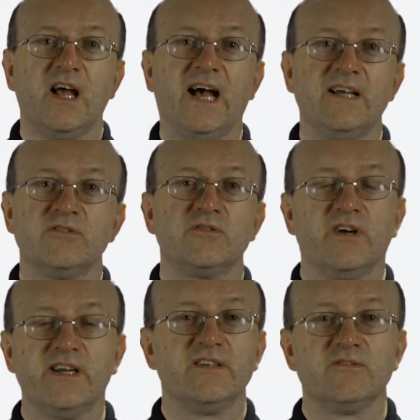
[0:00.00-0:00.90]
and
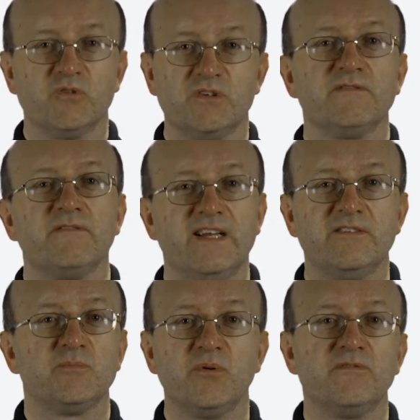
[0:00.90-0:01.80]
try and find
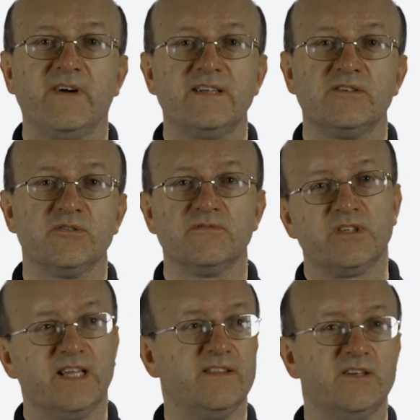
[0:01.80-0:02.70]
small factors of,
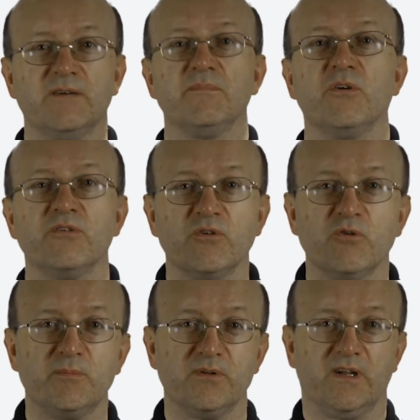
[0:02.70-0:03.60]
say, the number on your
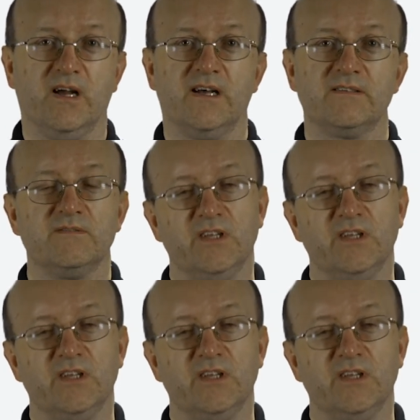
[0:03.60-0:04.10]
Opal card.